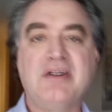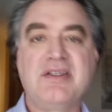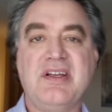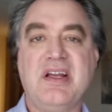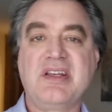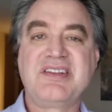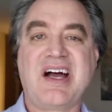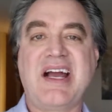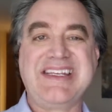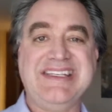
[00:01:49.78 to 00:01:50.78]
her son
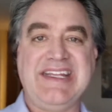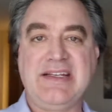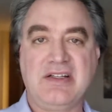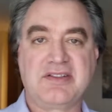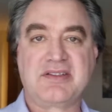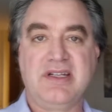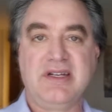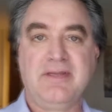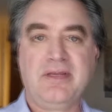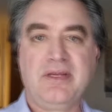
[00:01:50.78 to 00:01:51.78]
died needlessly.